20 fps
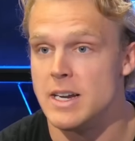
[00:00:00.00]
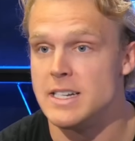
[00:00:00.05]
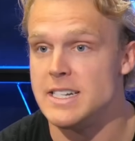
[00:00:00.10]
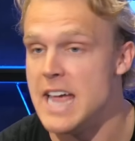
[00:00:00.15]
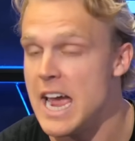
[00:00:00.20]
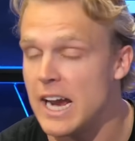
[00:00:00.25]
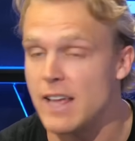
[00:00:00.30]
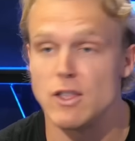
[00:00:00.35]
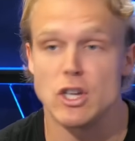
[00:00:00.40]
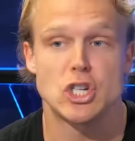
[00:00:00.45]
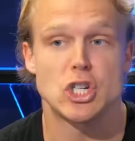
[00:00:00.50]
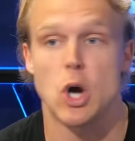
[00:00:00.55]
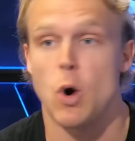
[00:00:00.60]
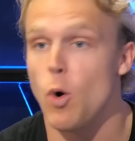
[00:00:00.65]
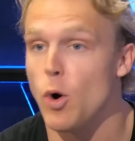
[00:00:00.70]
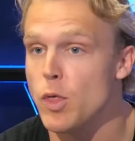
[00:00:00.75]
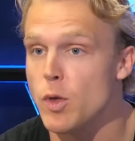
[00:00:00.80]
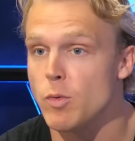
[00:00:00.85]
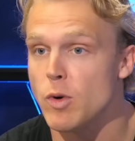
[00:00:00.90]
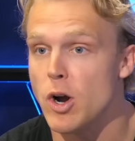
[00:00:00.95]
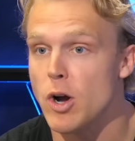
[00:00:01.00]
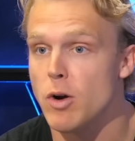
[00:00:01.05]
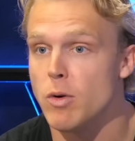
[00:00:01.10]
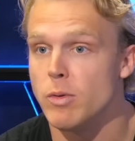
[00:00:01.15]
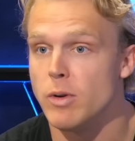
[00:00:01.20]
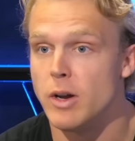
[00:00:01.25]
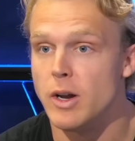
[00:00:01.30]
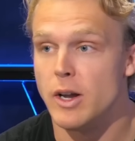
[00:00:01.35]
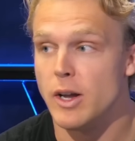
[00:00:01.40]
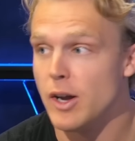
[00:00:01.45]
taking the show on the
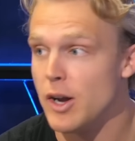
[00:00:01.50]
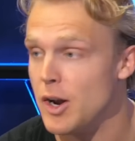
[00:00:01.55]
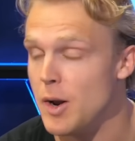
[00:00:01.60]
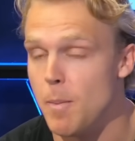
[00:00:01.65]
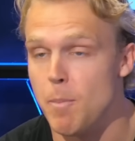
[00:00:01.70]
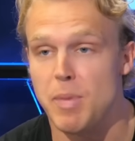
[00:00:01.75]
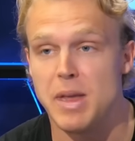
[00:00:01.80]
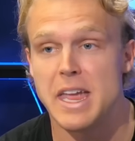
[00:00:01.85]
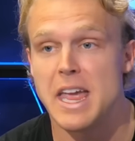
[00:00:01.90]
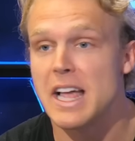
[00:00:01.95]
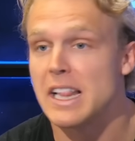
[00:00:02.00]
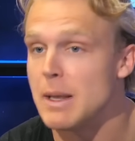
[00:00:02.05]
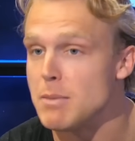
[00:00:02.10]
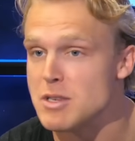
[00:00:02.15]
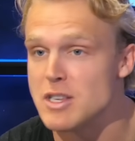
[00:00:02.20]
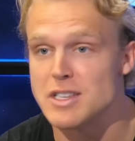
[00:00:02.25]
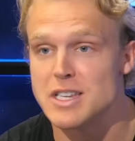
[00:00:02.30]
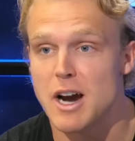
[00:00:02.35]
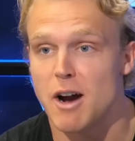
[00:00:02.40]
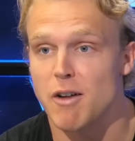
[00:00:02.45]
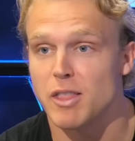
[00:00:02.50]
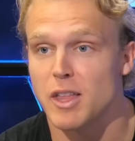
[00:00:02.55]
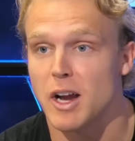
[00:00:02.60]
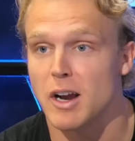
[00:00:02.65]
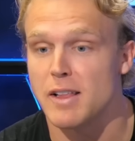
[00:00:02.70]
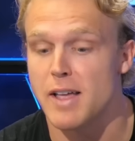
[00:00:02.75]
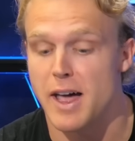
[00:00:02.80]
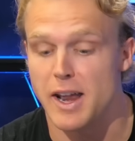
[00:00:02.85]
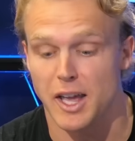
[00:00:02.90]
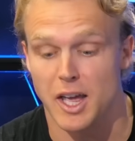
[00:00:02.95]
road, going to be in Clemson, South
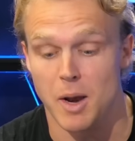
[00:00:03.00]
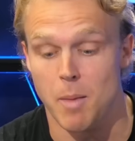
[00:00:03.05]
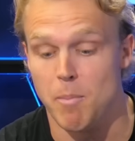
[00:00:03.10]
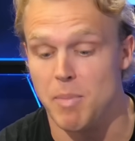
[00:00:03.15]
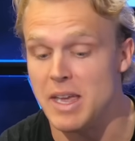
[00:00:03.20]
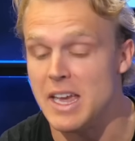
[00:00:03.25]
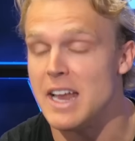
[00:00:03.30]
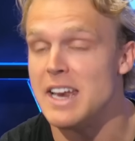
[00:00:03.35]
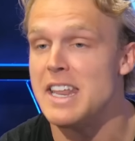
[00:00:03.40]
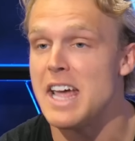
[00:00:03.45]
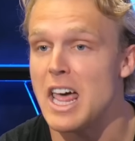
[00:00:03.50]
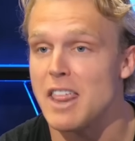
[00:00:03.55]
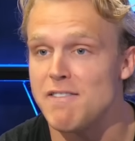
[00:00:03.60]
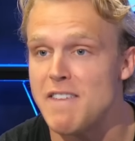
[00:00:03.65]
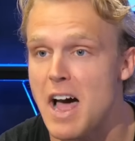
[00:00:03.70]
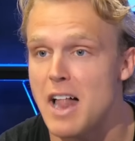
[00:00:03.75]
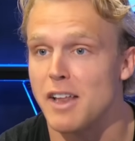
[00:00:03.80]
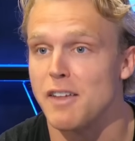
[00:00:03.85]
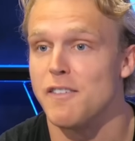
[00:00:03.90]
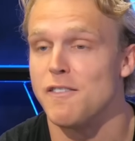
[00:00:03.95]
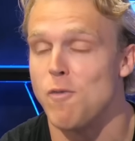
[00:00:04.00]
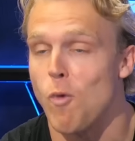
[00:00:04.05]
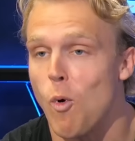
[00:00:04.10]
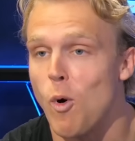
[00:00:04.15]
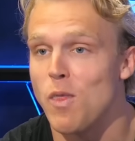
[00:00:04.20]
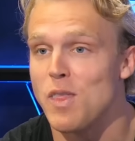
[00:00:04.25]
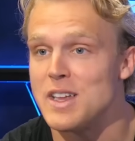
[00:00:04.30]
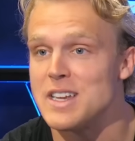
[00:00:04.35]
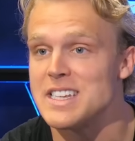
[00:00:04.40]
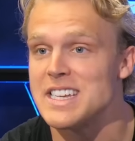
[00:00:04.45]
Carolina, going to be in Death Valley
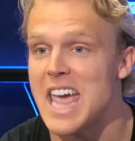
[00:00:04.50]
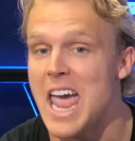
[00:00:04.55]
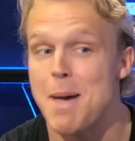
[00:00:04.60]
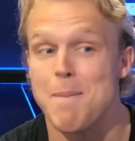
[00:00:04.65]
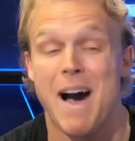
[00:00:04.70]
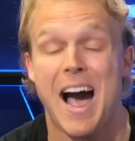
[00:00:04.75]
for this game.